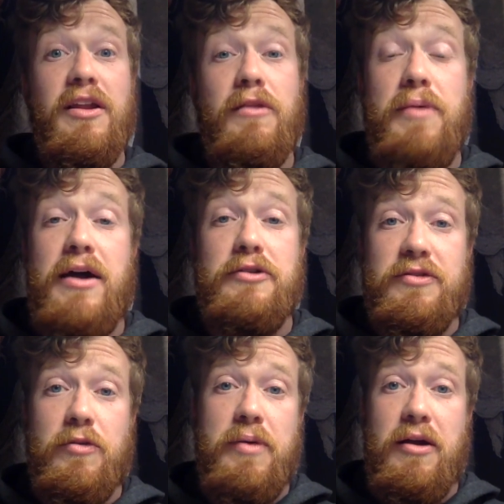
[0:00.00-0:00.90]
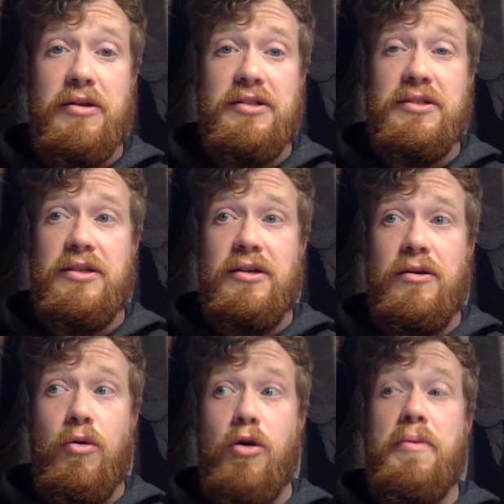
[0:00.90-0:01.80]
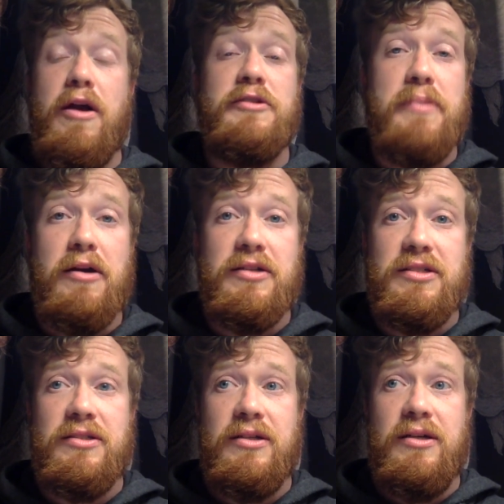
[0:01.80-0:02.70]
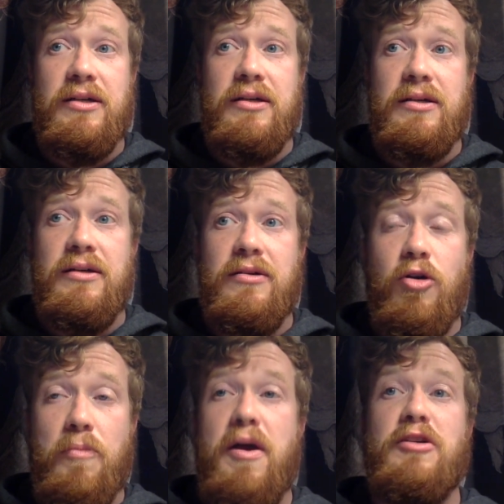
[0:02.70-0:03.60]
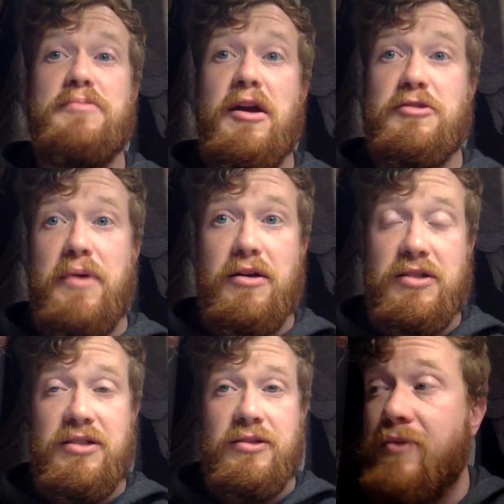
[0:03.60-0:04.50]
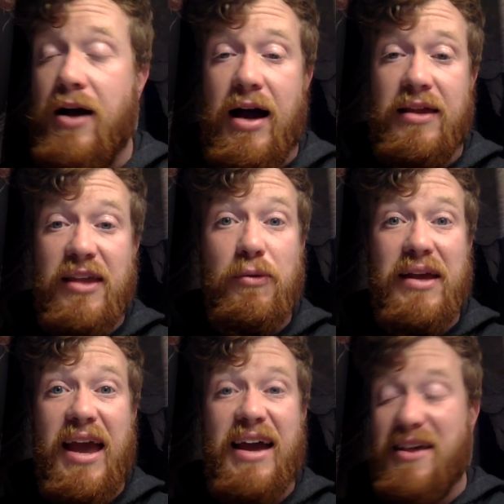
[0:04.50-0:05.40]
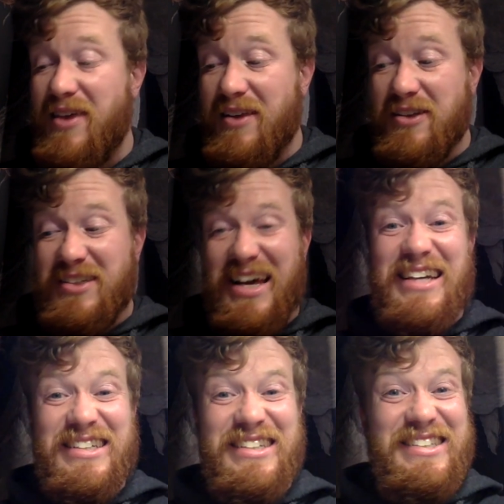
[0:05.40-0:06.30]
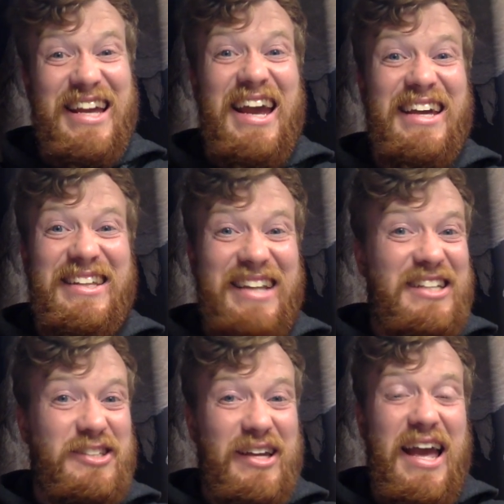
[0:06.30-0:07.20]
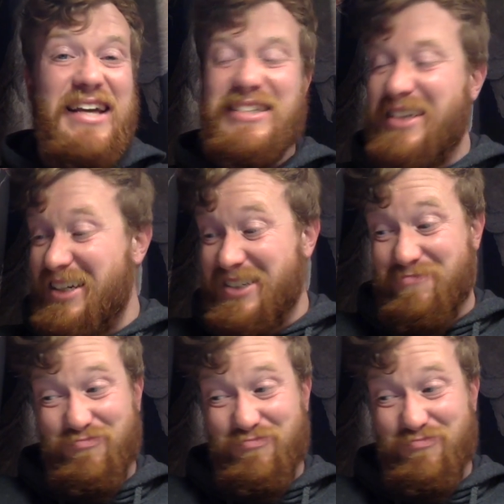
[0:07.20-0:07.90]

into the patterns of our parents or our parents' parents or our parents' parents' parents? I think we can. I think this text is saying that that's the case, and it's